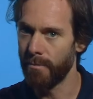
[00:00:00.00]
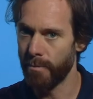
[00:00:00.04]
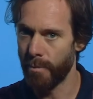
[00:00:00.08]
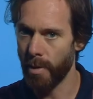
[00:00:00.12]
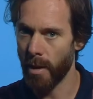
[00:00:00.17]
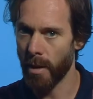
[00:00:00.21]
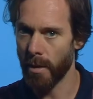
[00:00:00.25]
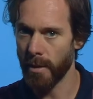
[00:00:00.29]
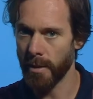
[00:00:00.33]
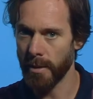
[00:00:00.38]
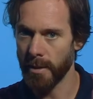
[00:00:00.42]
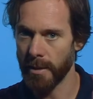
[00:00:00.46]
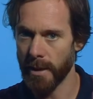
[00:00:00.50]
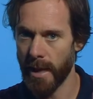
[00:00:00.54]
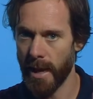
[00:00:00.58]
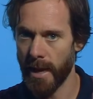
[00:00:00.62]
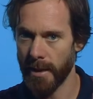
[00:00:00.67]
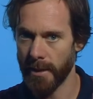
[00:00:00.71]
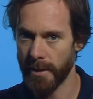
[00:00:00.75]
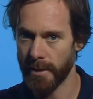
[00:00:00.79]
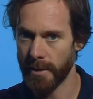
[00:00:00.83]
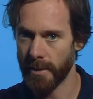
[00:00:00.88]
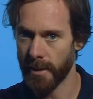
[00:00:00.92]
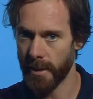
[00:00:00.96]
Bond
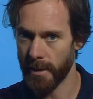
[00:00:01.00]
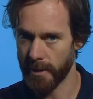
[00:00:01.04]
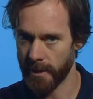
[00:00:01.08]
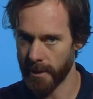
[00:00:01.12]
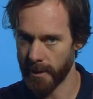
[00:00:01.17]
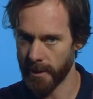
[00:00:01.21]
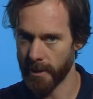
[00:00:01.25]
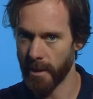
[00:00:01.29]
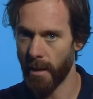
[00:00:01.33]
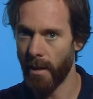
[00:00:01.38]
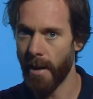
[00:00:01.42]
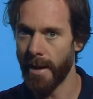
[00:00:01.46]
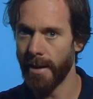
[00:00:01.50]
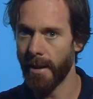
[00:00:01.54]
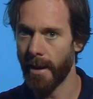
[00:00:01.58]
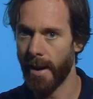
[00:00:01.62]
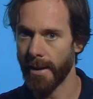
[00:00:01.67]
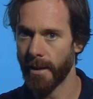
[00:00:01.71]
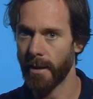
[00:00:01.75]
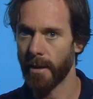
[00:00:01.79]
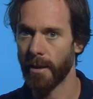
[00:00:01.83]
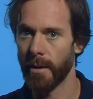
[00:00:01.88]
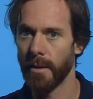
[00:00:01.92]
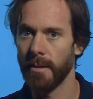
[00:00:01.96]
as a design
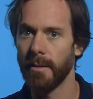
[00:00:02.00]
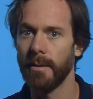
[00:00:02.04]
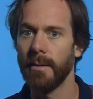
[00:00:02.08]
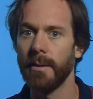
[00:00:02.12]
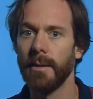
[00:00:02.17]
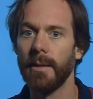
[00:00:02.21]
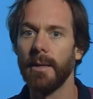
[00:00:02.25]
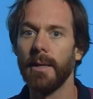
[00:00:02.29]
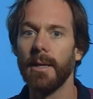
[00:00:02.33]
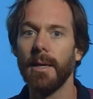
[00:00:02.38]
icon,